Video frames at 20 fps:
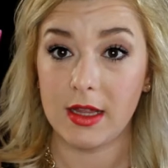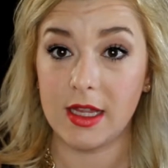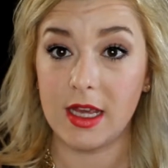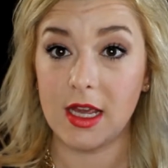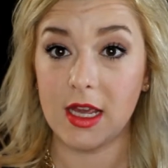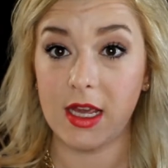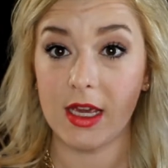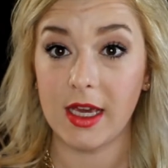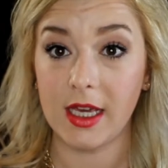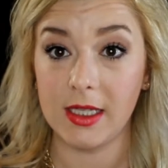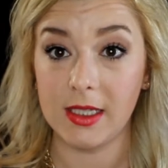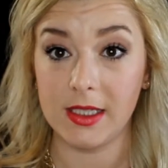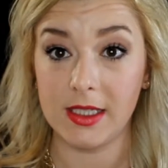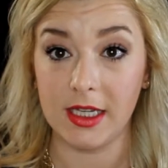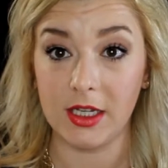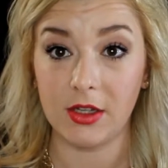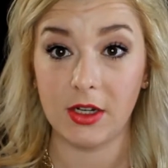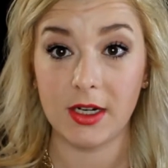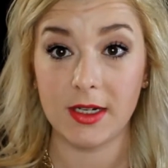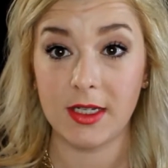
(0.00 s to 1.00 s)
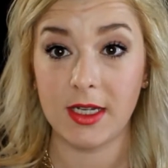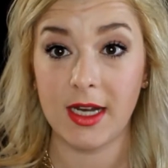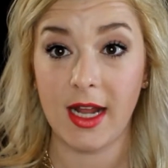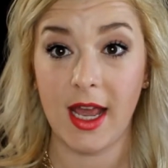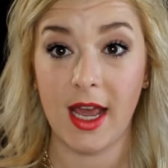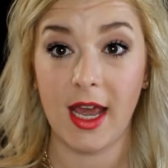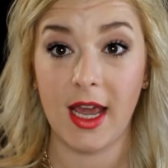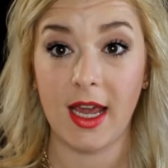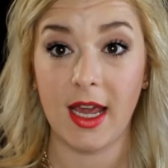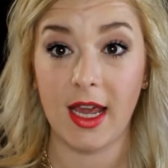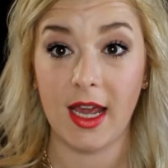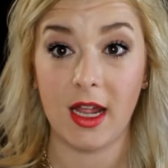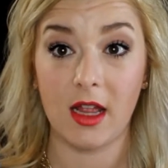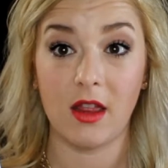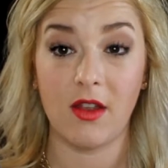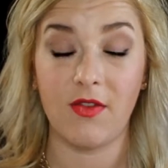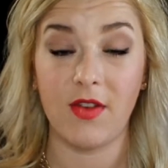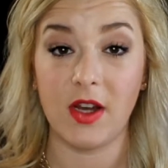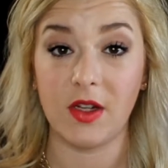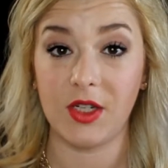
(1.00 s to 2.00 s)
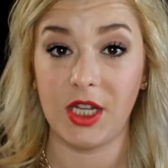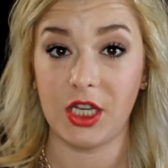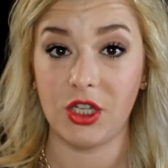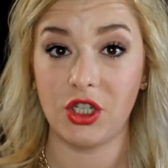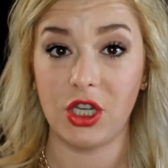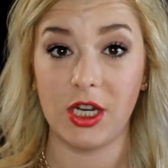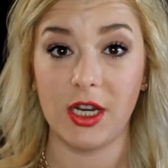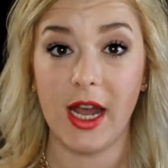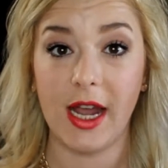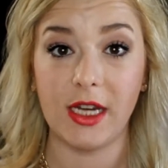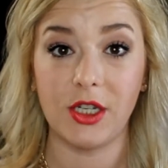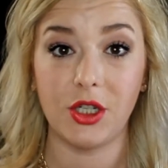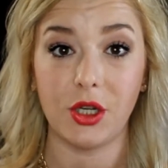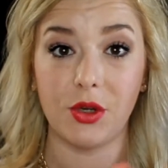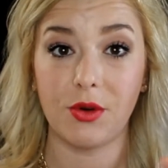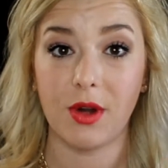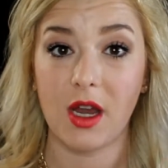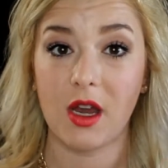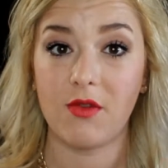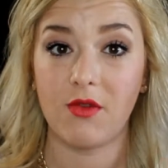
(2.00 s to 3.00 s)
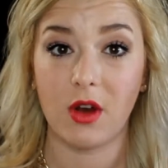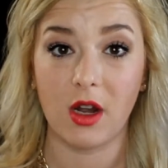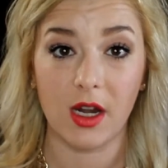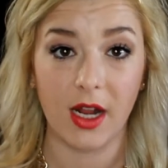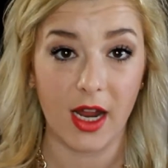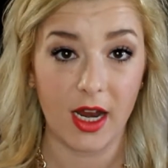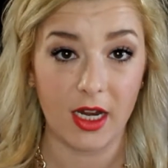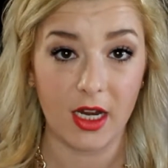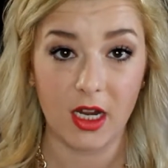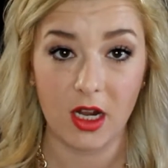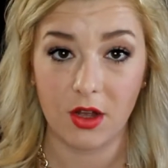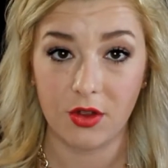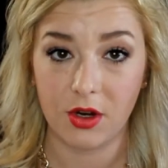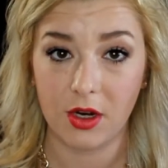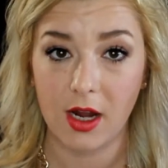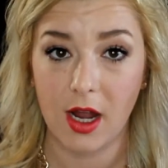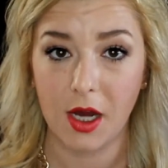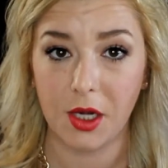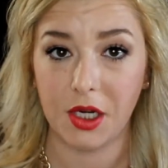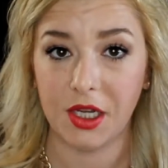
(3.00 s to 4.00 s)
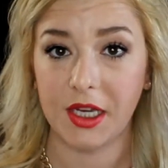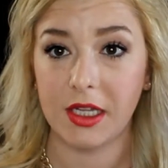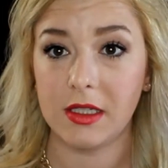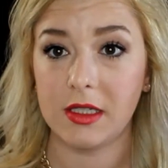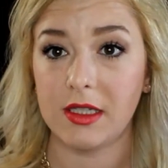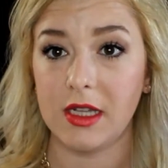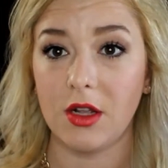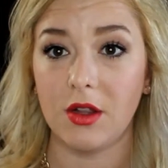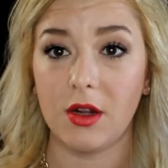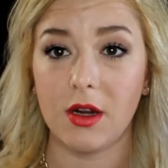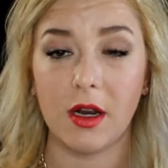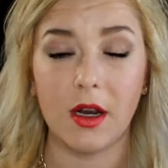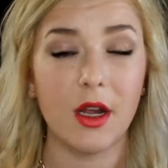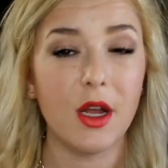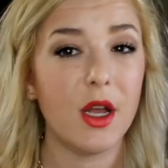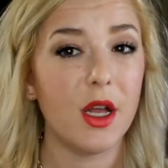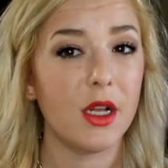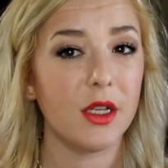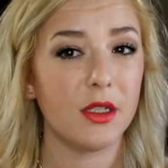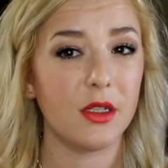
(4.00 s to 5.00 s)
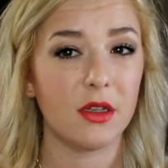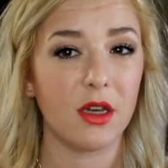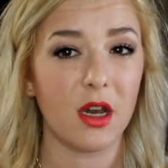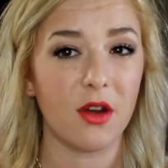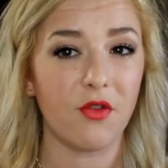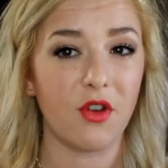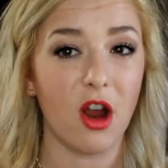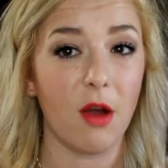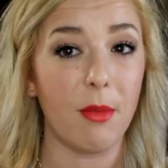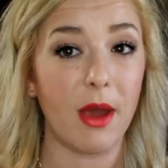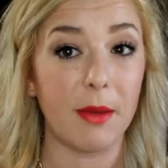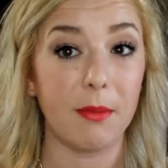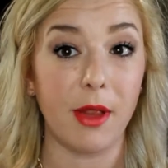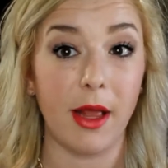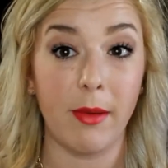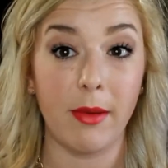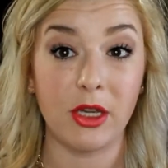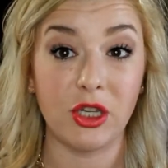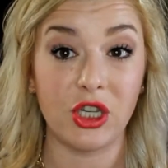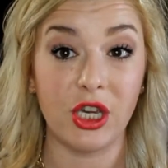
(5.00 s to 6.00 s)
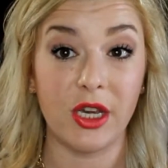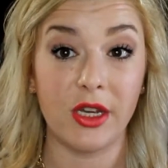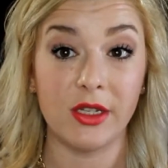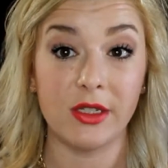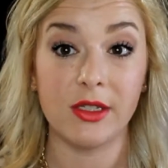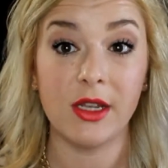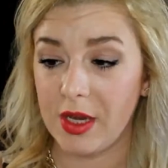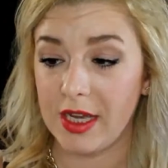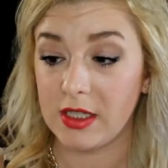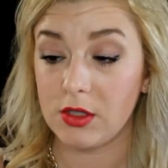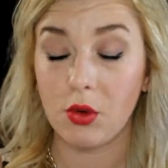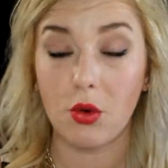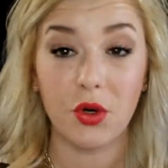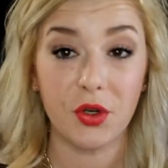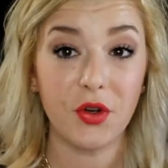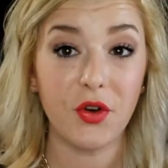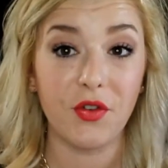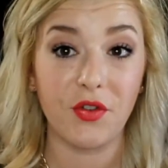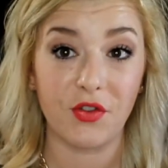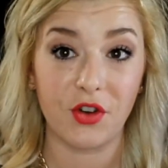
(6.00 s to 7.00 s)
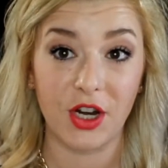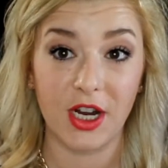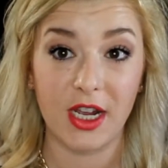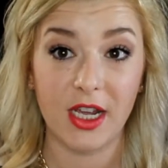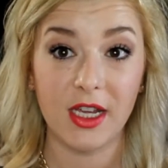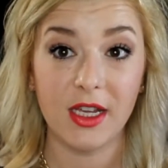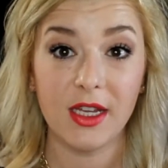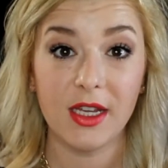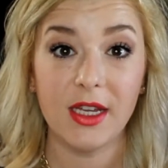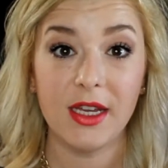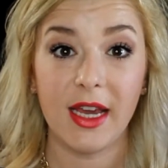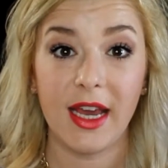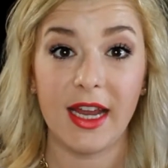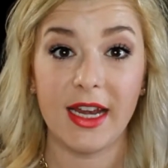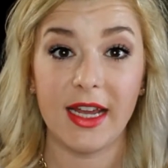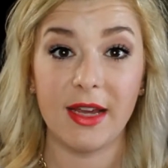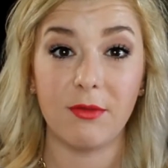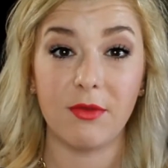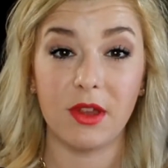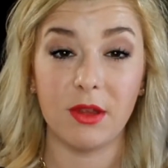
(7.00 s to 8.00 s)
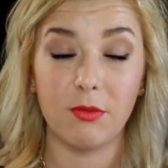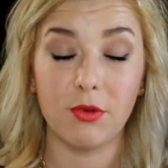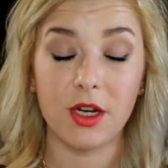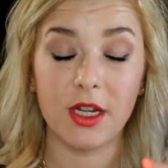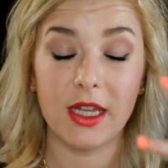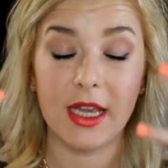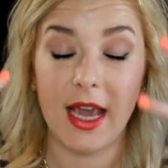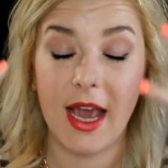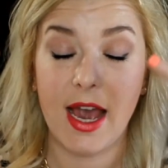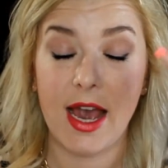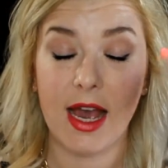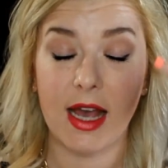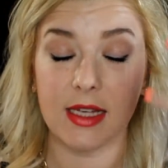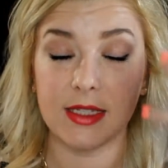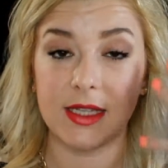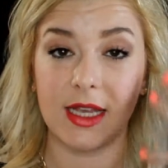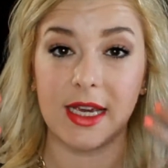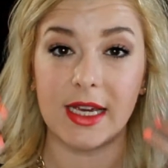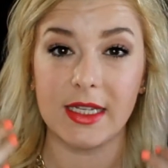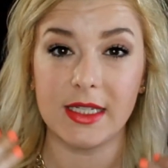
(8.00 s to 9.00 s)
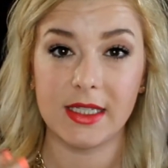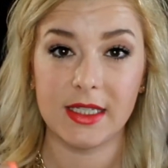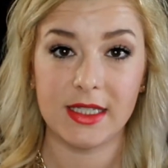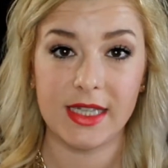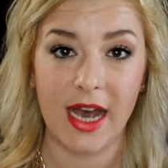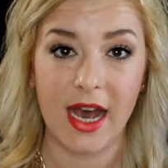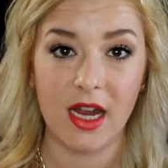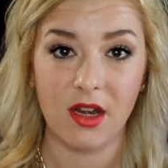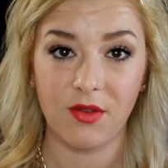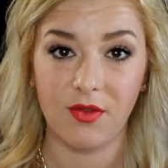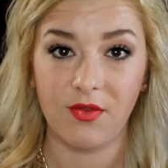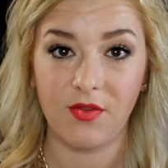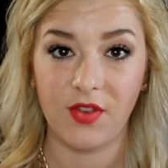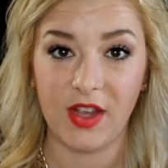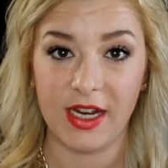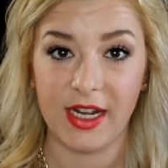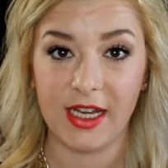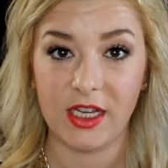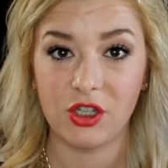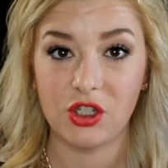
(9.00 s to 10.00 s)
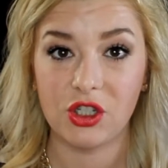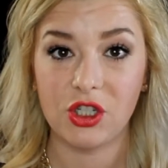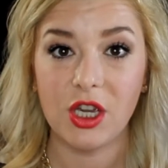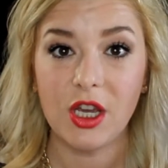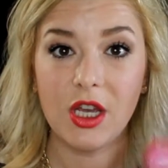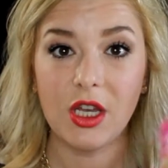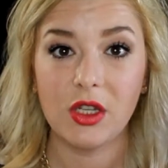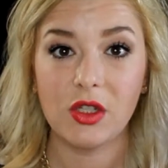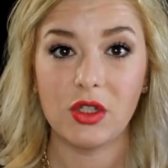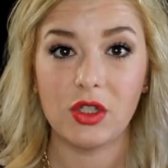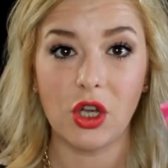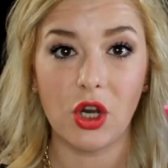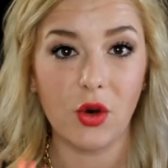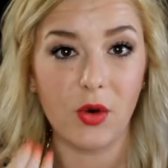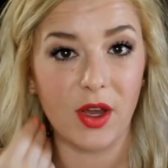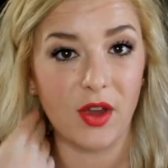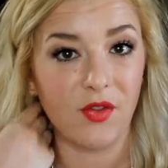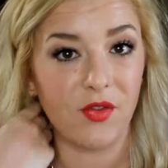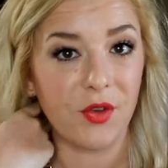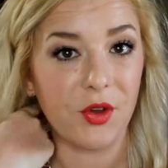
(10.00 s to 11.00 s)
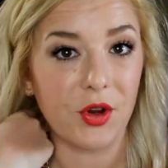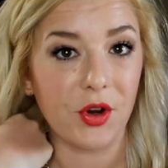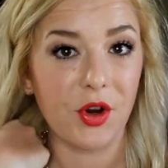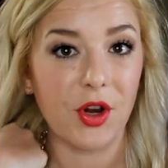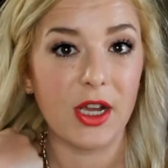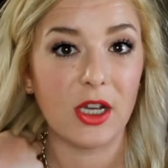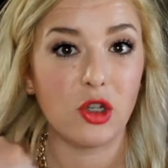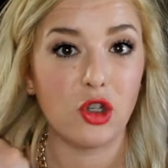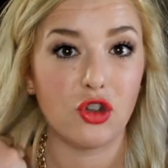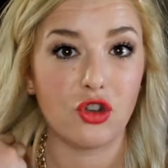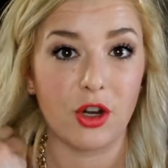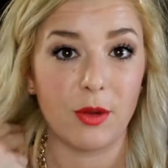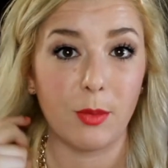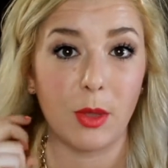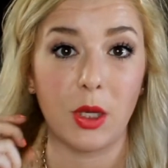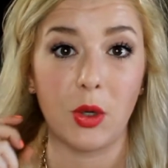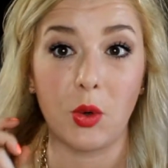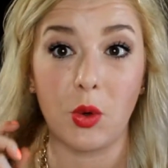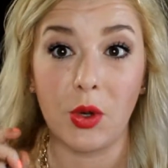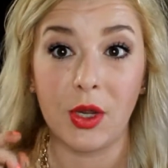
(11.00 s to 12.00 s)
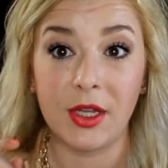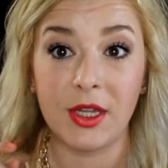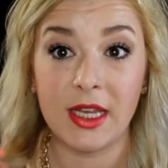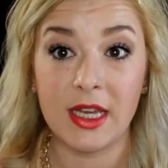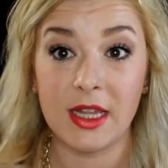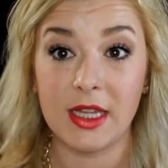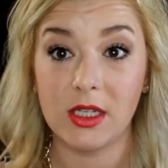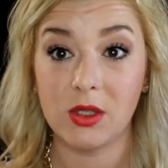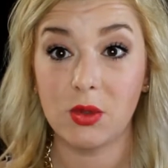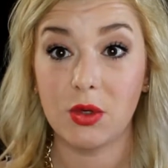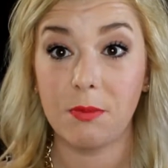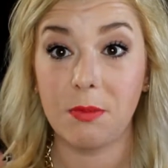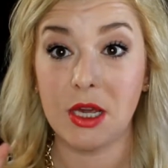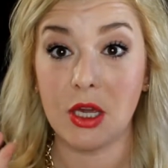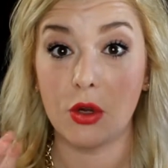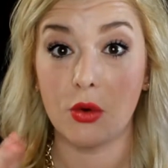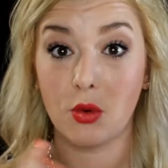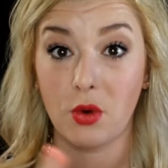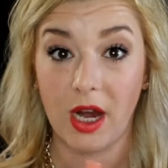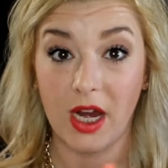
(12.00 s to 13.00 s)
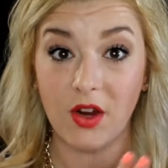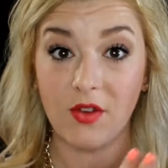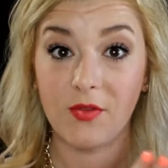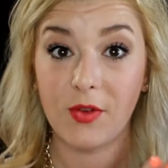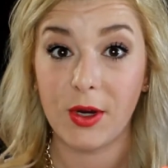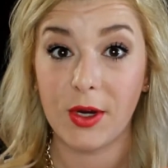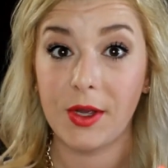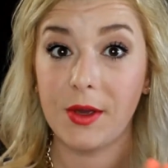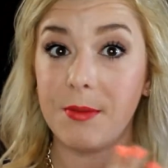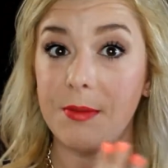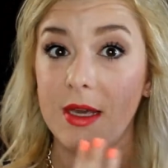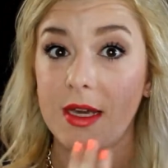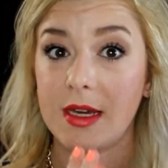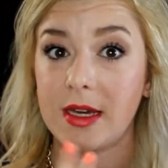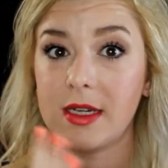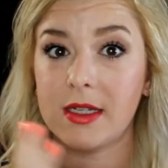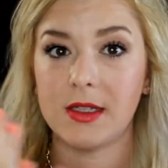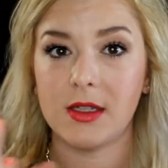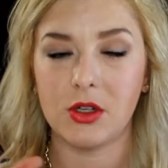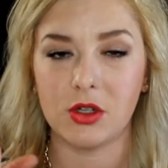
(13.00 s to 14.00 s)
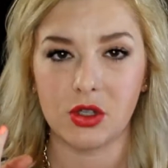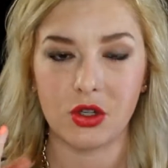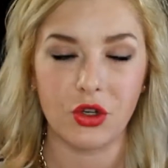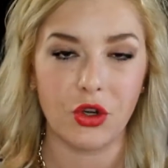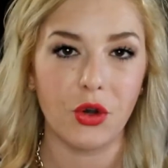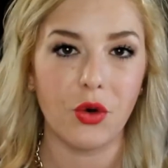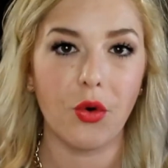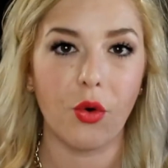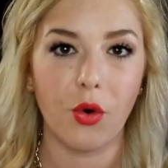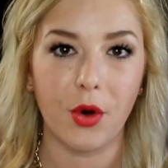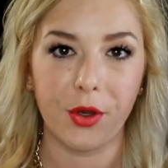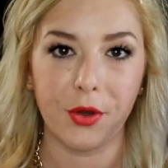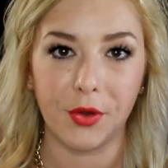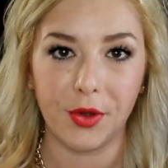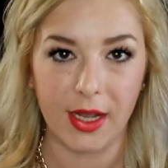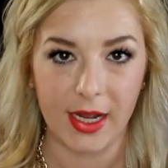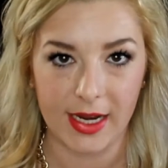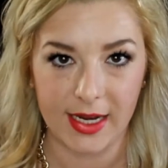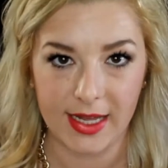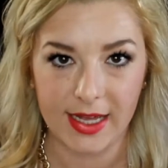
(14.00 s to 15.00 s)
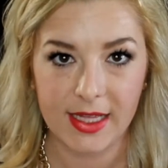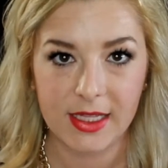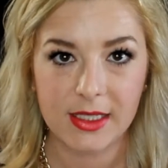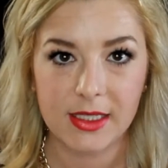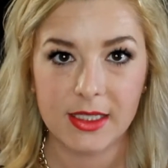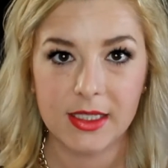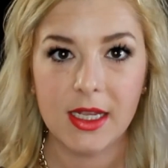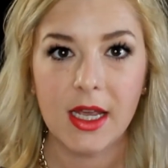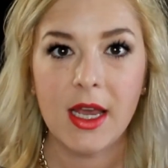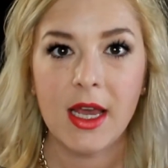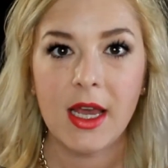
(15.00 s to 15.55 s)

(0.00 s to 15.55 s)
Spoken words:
the concealer today and the foundation. I don't have on any other kind of concealer to cover up my blemishes. It's oil-free, and it really has like a satin finish. So if you're extremely oily, this would be great for you because there's no oil in it.